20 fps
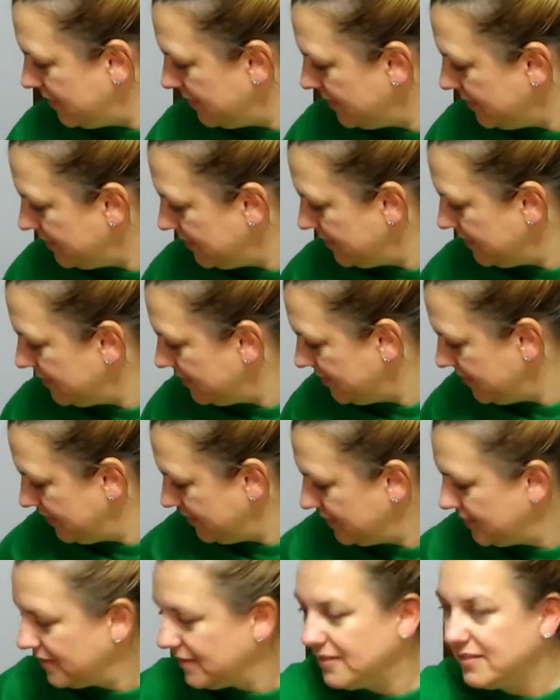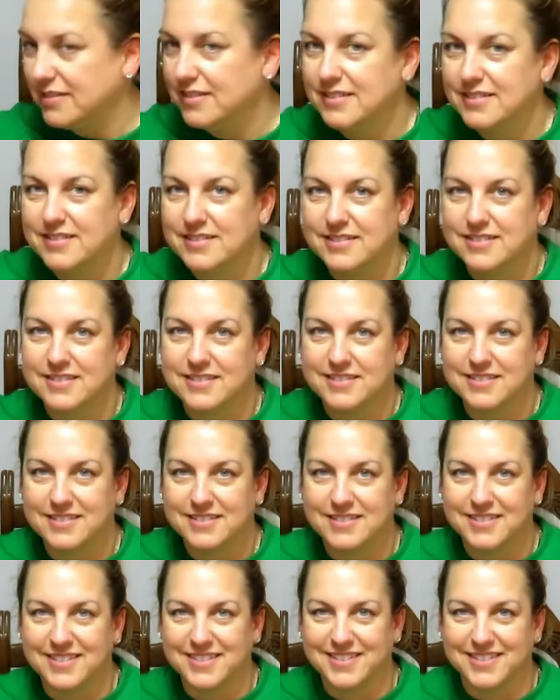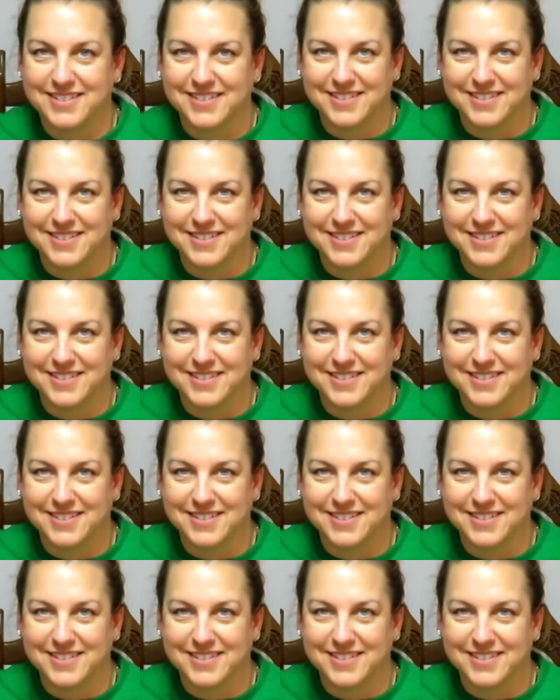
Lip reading: [no speech]